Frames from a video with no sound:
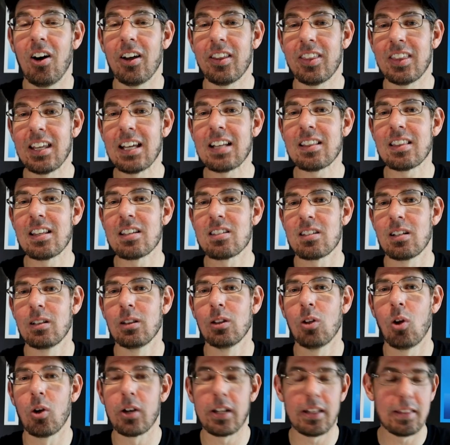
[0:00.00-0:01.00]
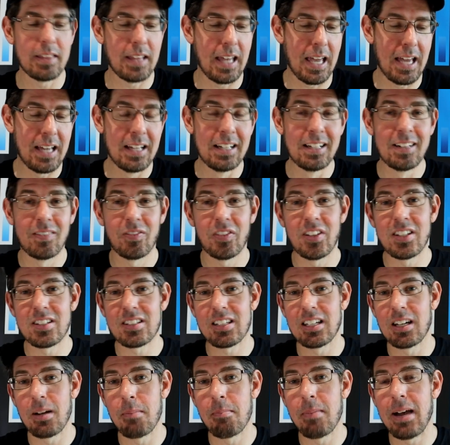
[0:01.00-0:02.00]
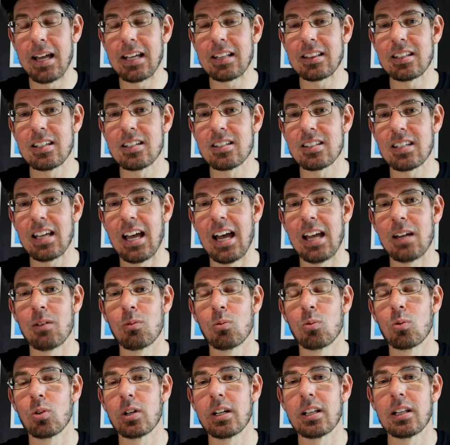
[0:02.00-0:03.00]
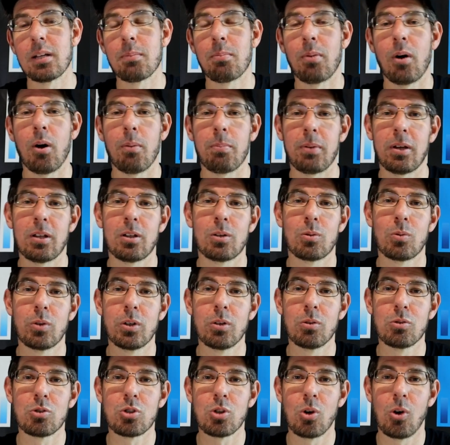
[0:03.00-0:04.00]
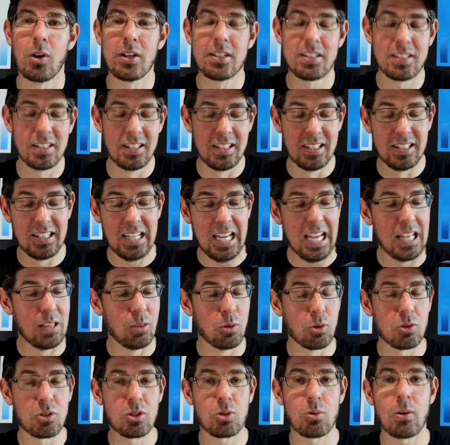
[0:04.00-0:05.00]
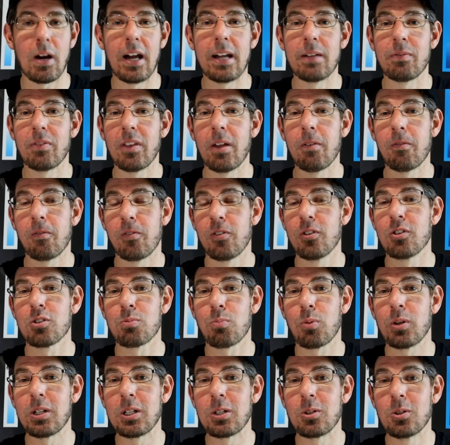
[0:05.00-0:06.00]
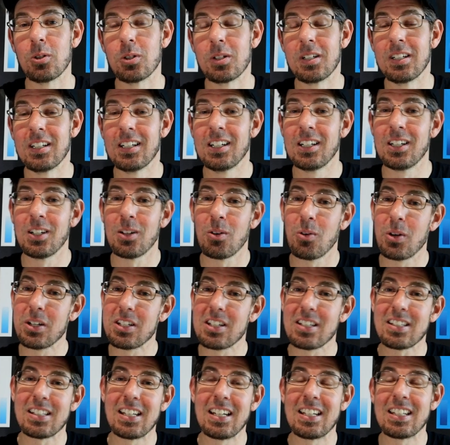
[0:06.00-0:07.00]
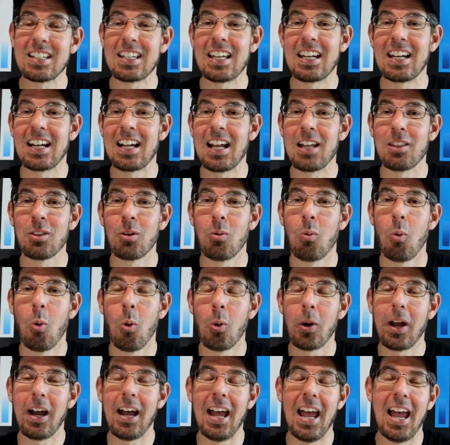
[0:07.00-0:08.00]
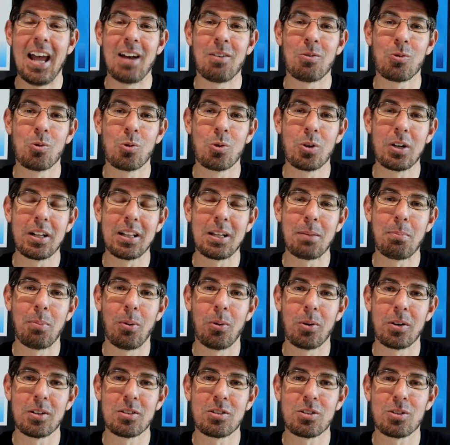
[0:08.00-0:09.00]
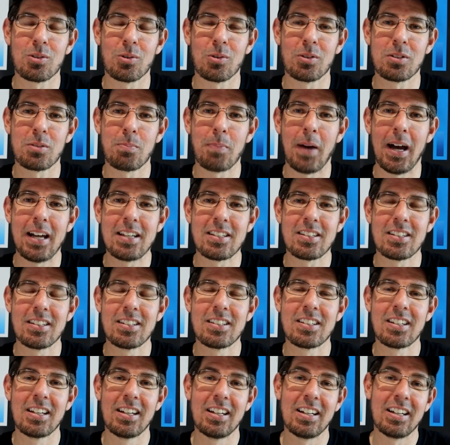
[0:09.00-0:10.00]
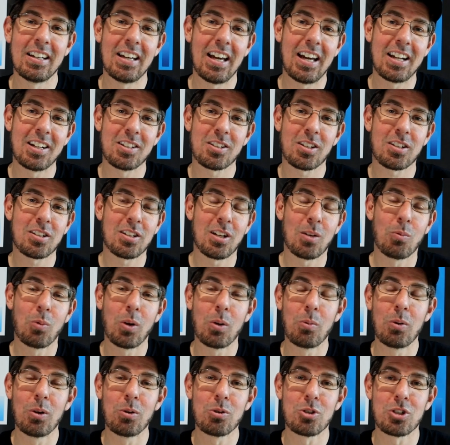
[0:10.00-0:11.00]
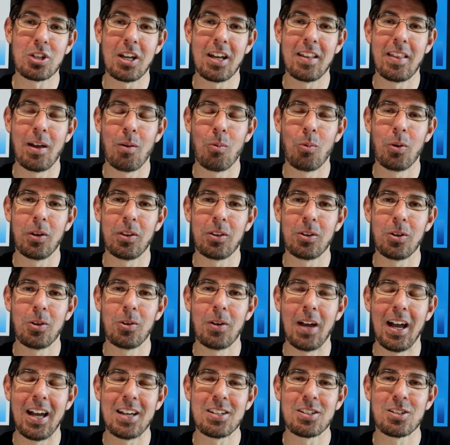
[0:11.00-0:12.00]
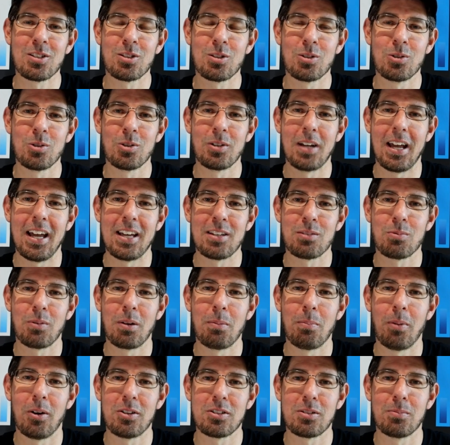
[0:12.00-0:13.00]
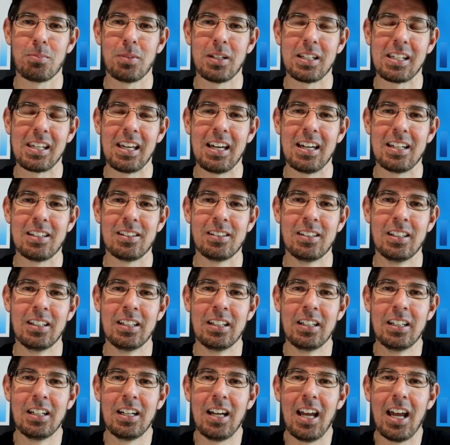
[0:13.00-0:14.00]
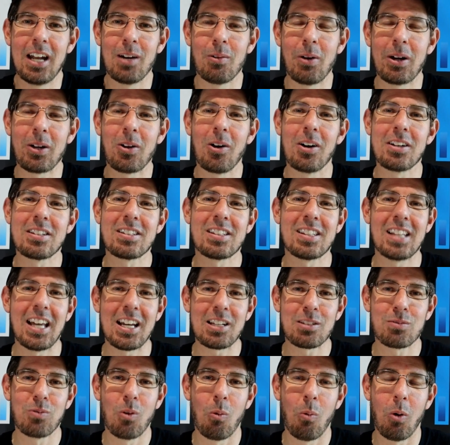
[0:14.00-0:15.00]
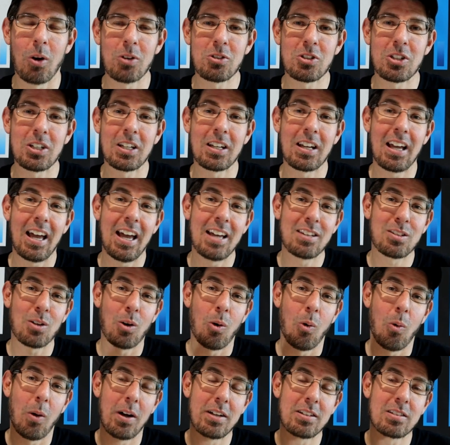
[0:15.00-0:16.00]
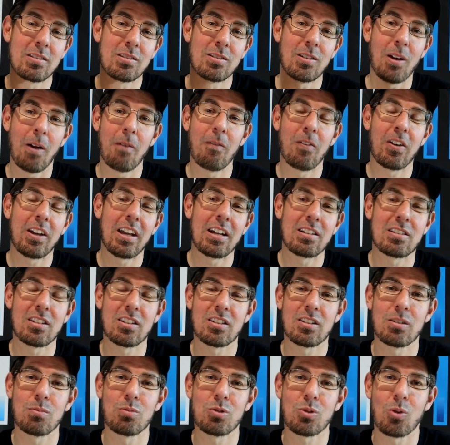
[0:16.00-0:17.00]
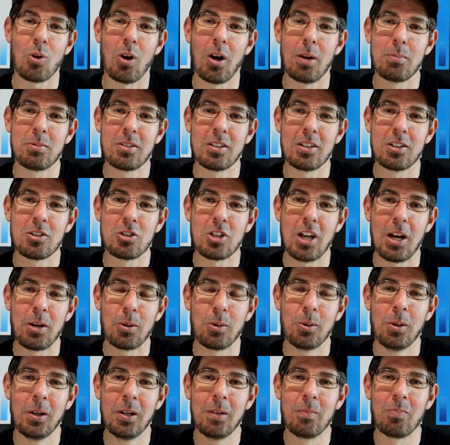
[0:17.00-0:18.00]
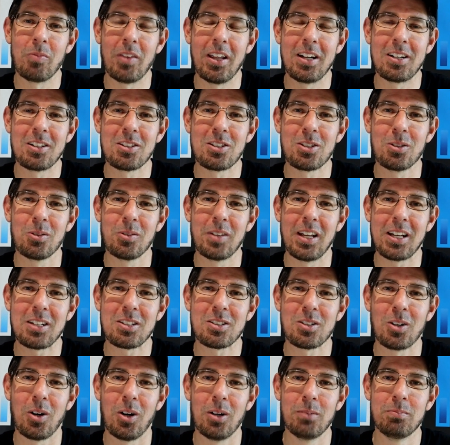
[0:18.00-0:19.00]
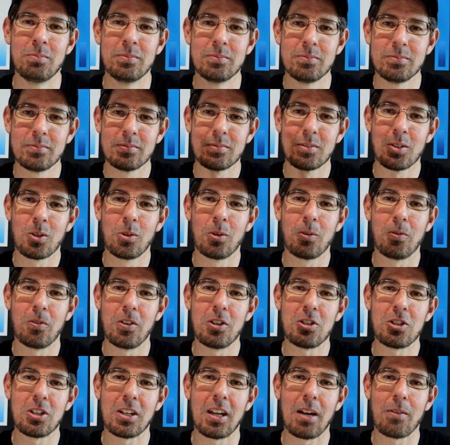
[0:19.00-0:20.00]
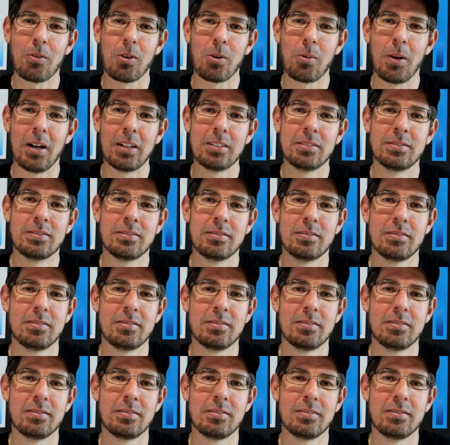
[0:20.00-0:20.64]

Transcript: I think there's a lot in there that's going to make this a really popular reel choice. It looks great, it feels pretty good. We just need to get it out in the water and really put it through its paces. And as I said, we will share that with you as soon as we possibly can. Anyway, guys, thanks for watching. As always, don't forget to subscribe to the channel. And until next time, good fishing, everyone.